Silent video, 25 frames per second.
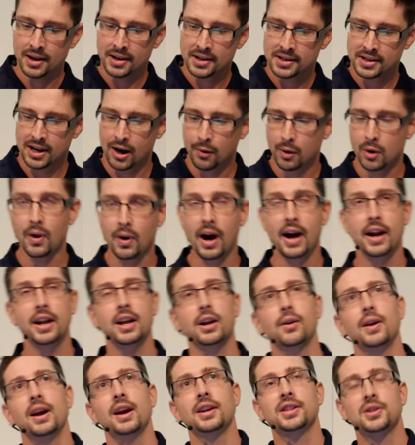So we're waiting
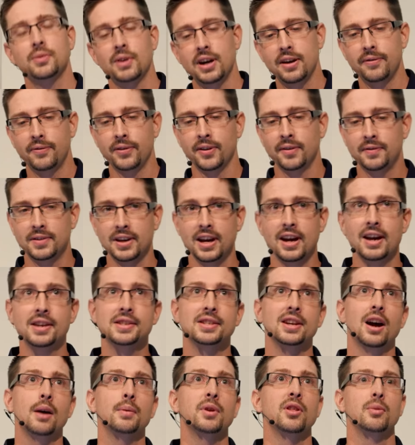around 2015. It's
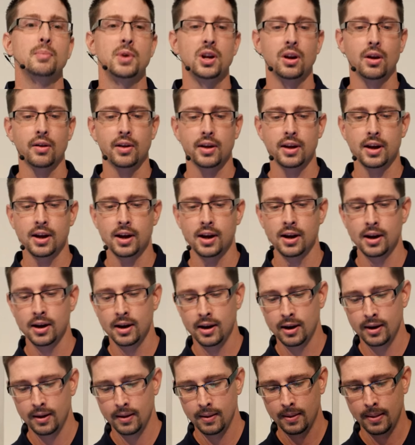come to the middle of the year,
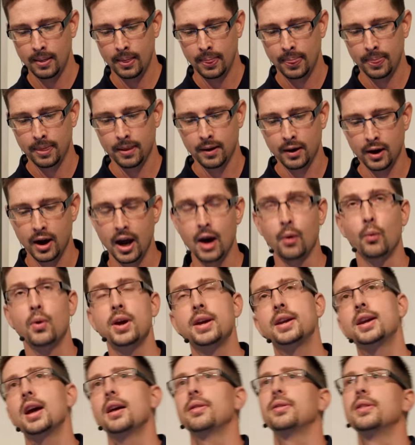and
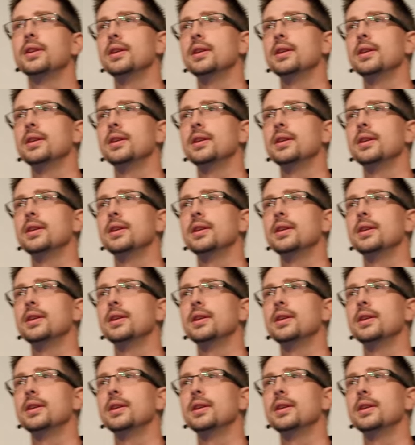we get